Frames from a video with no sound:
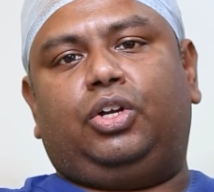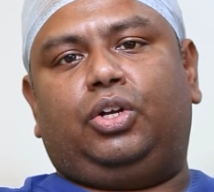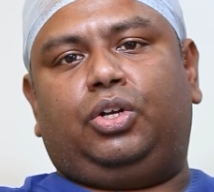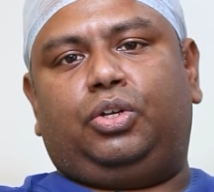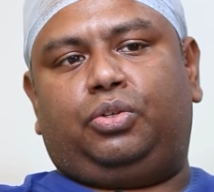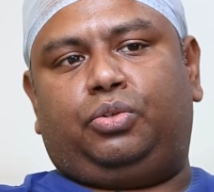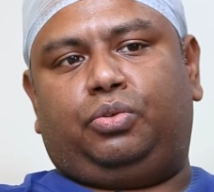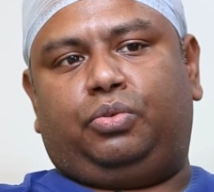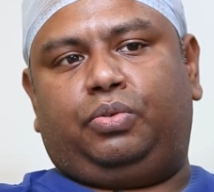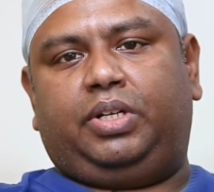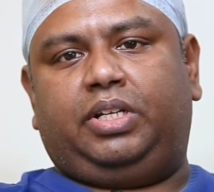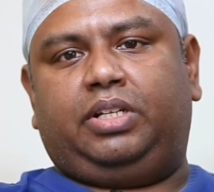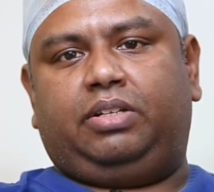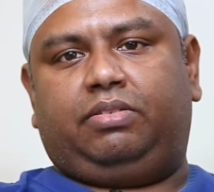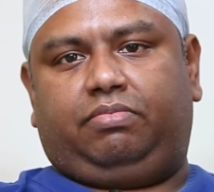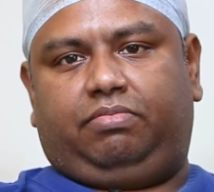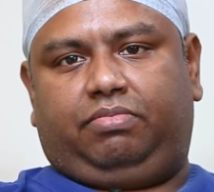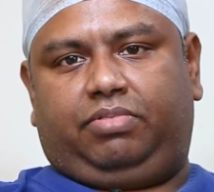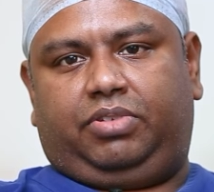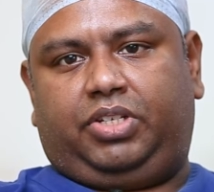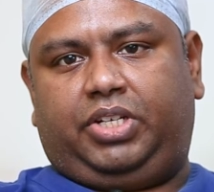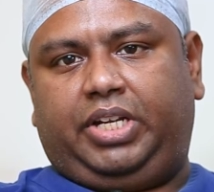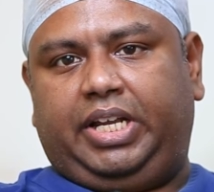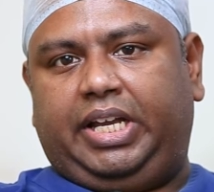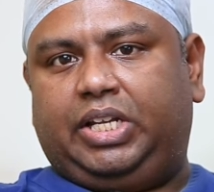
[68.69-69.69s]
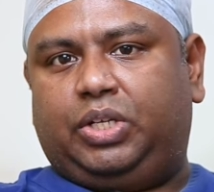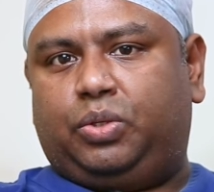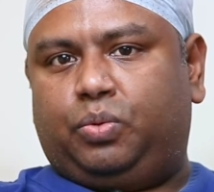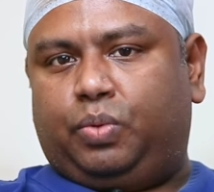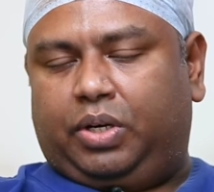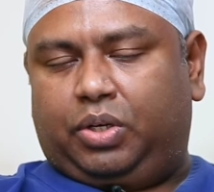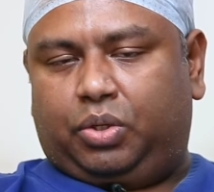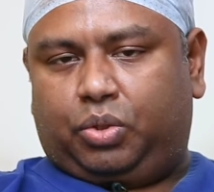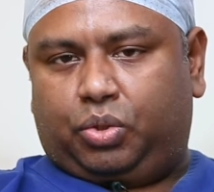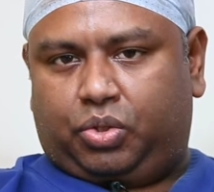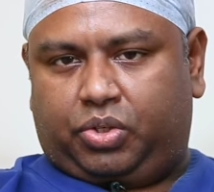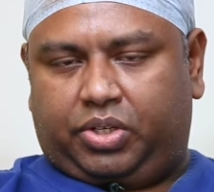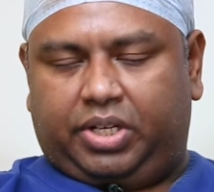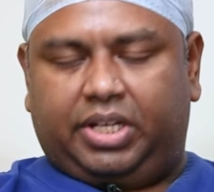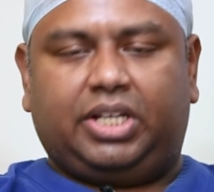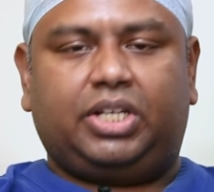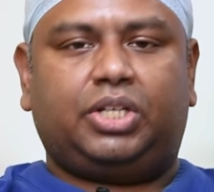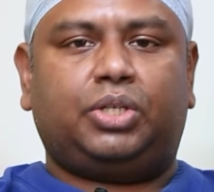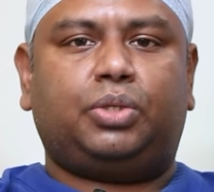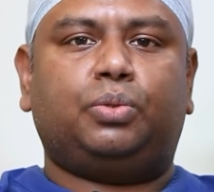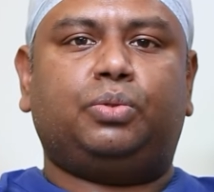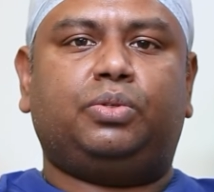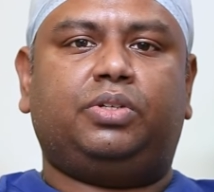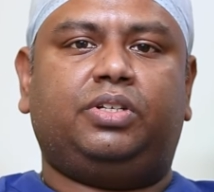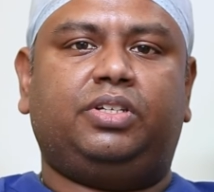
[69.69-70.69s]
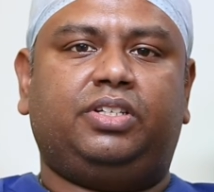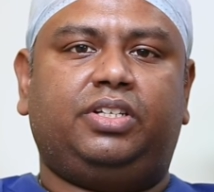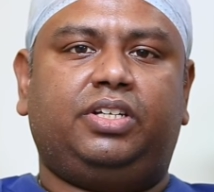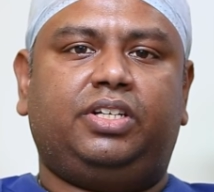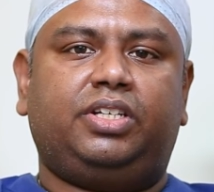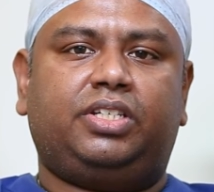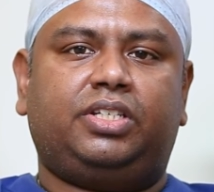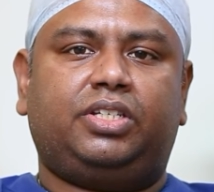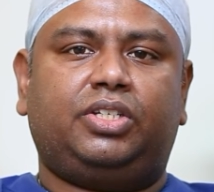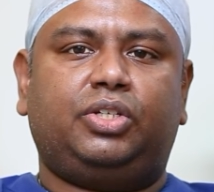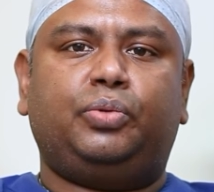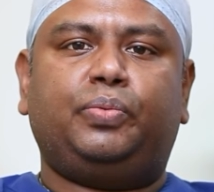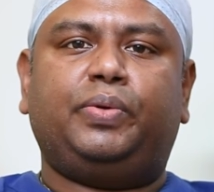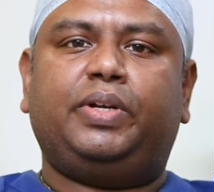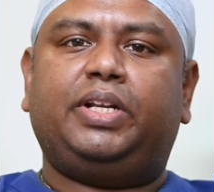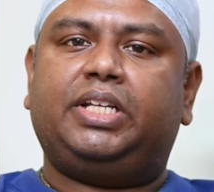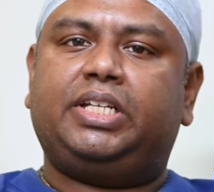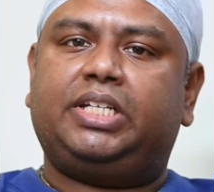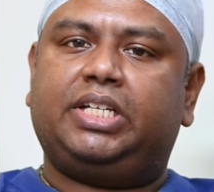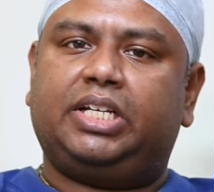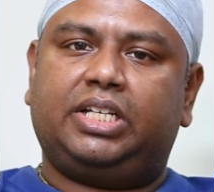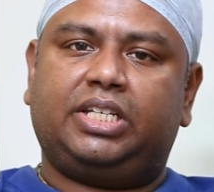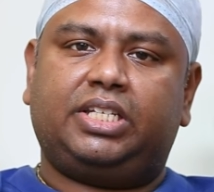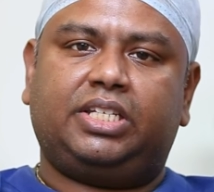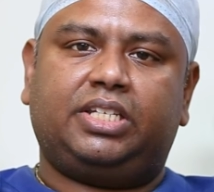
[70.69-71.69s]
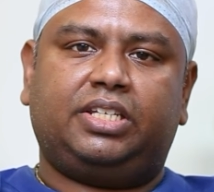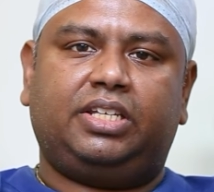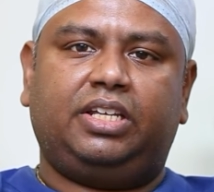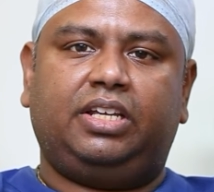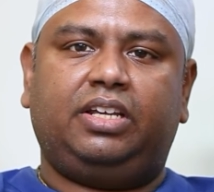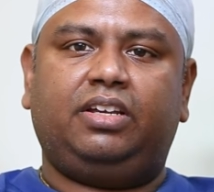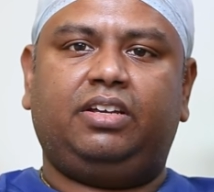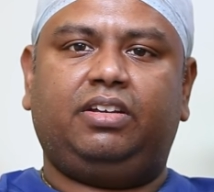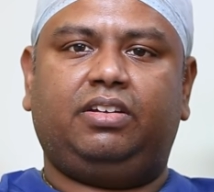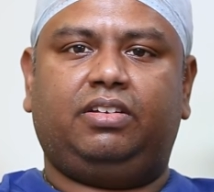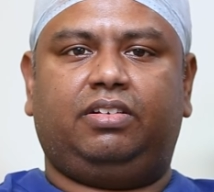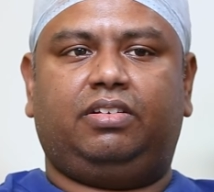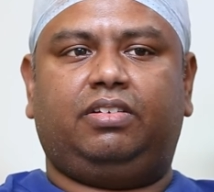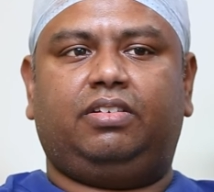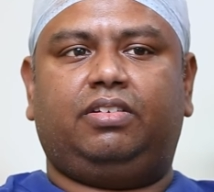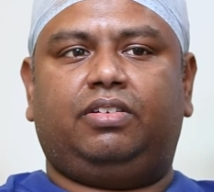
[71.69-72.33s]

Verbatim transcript: So in stage one or stage two disease, you will just see